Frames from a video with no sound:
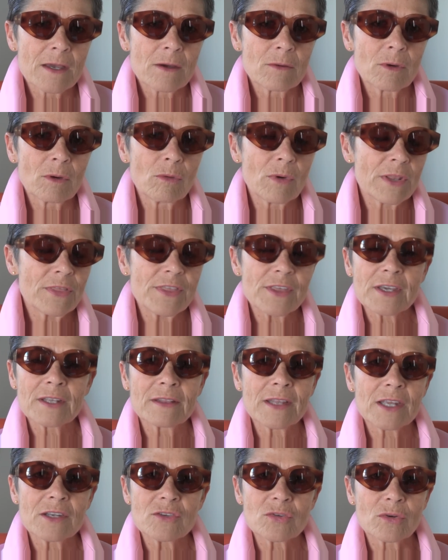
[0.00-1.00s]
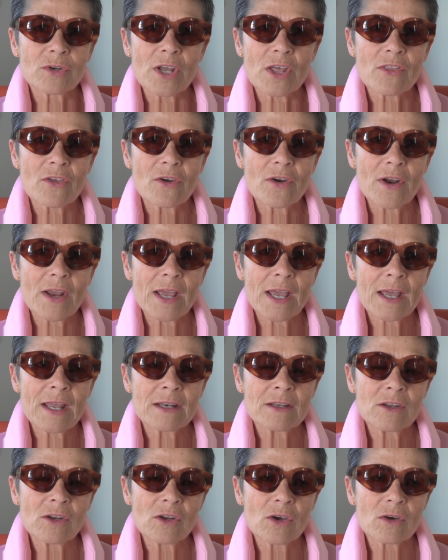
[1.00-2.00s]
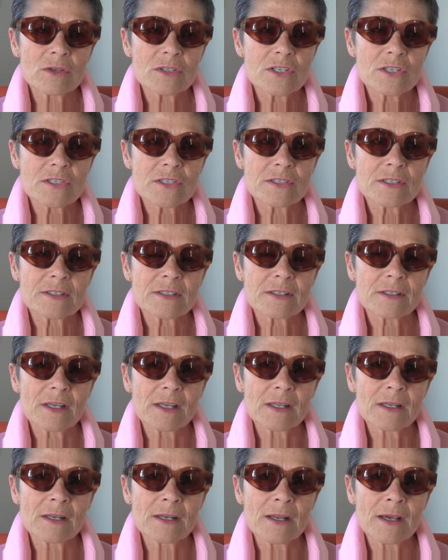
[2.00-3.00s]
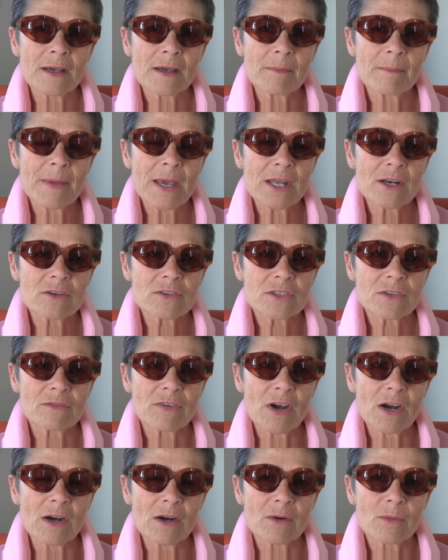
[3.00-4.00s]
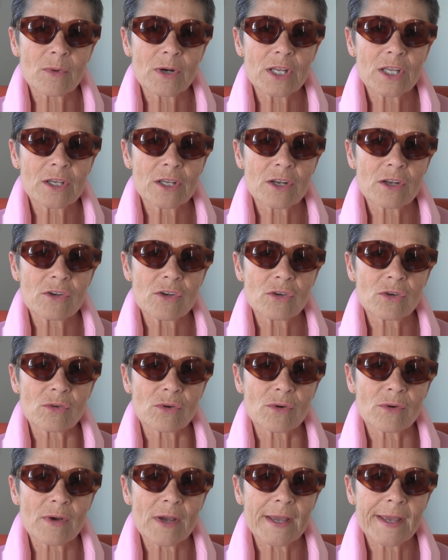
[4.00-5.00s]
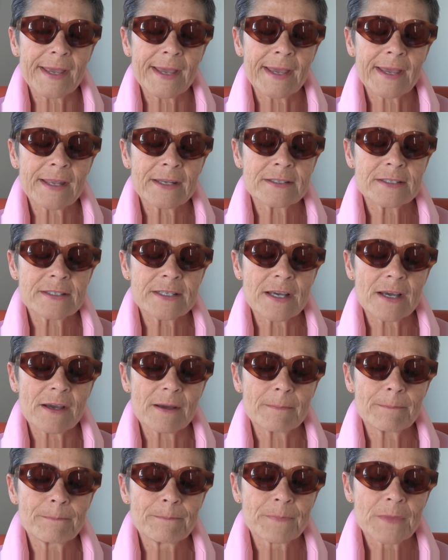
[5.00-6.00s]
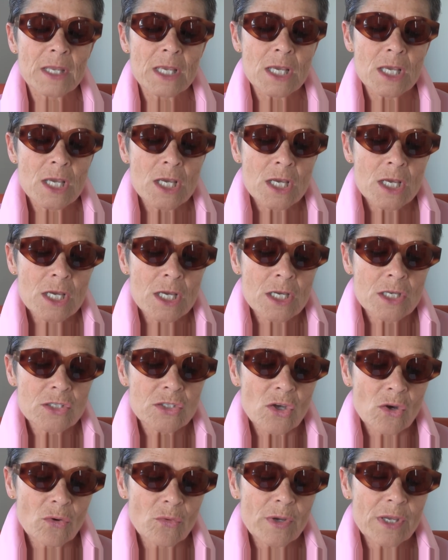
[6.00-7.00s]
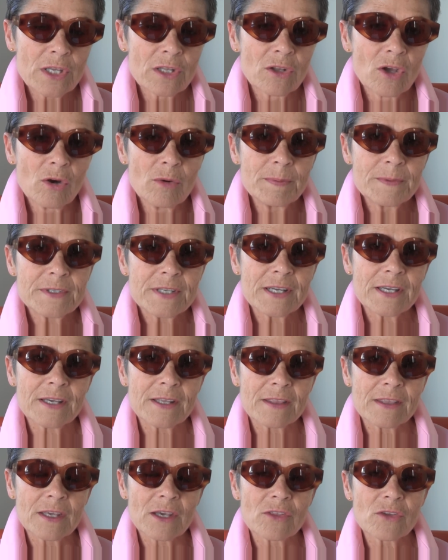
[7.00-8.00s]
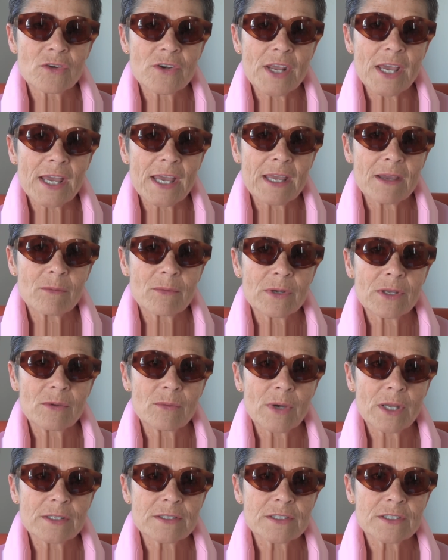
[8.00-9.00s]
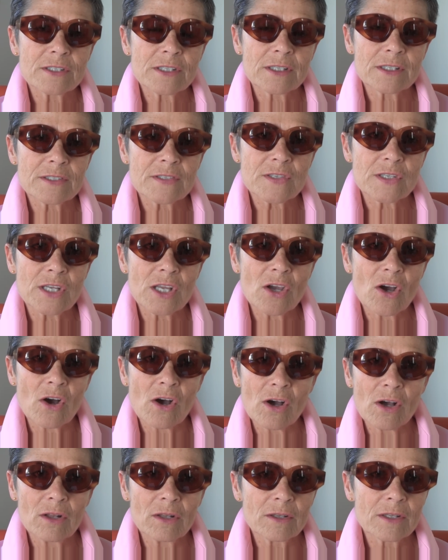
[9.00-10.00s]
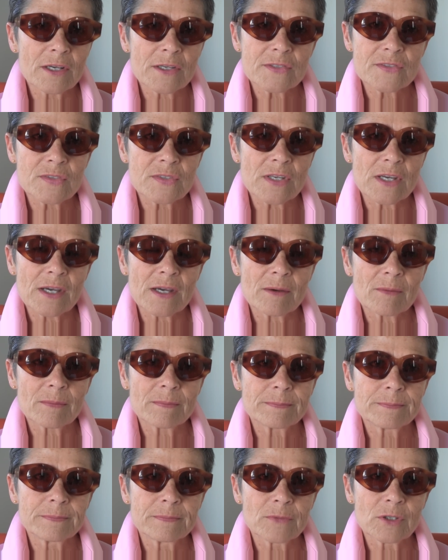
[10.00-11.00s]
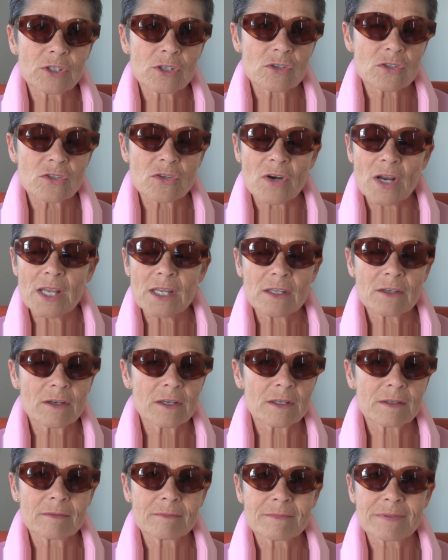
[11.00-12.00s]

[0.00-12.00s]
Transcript: One thing led to another, and it's just in matters of heart. What are you going to do? And so we eloped the other day. We went to City Hall because when you're straight, you can.